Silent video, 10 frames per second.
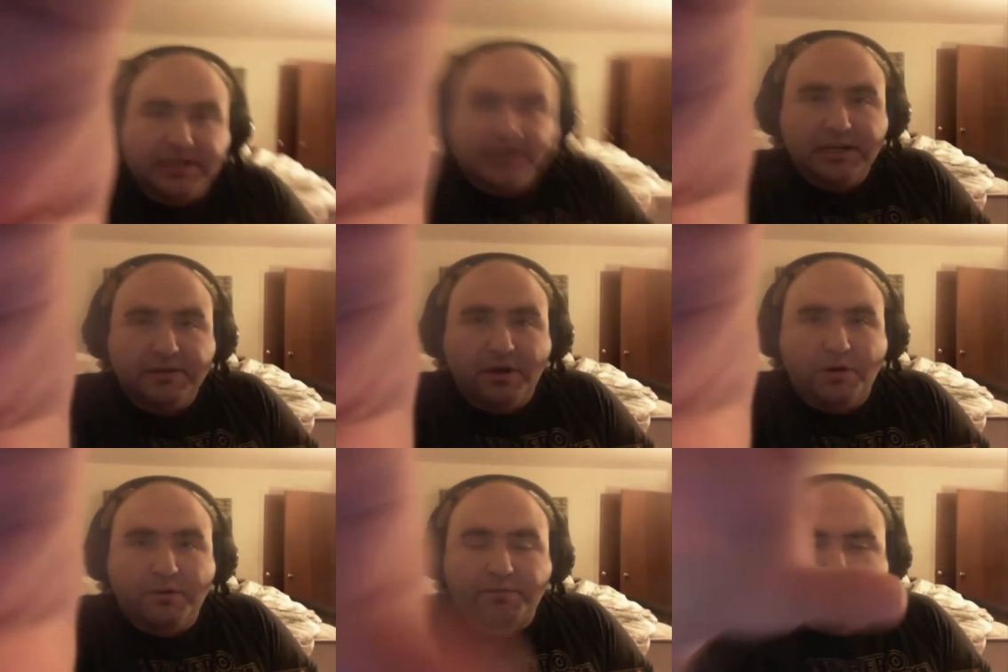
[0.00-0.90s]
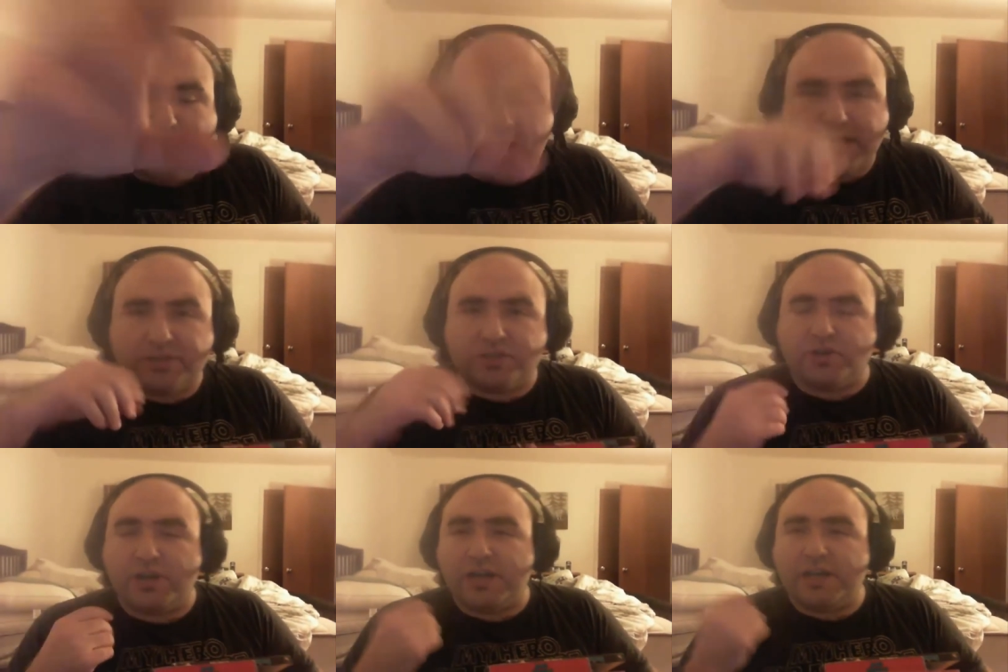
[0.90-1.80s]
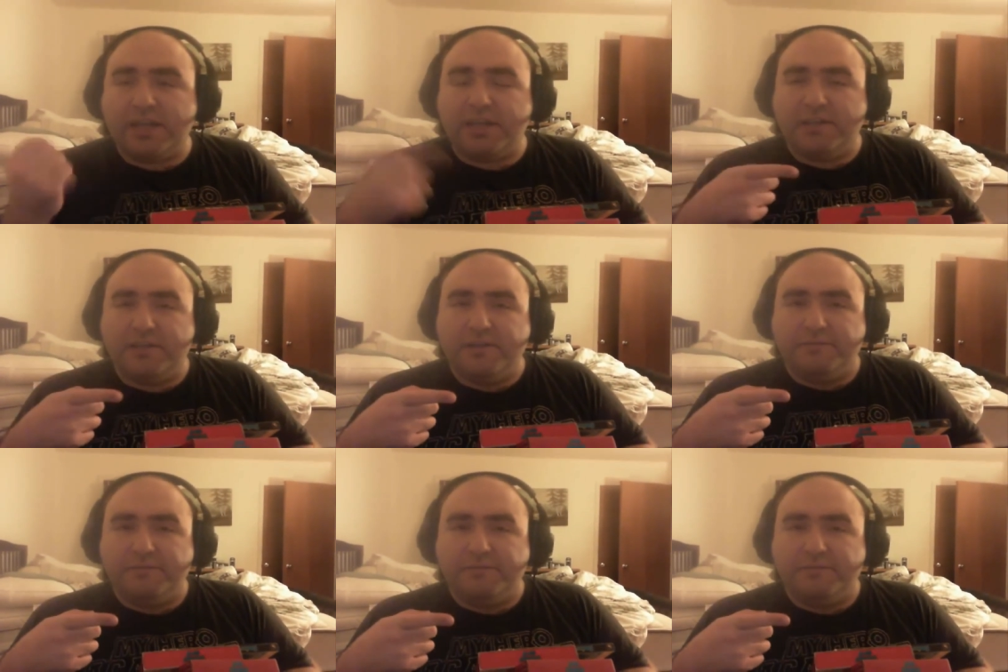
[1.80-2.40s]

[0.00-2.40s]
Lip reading: ones. Hopefully I can try...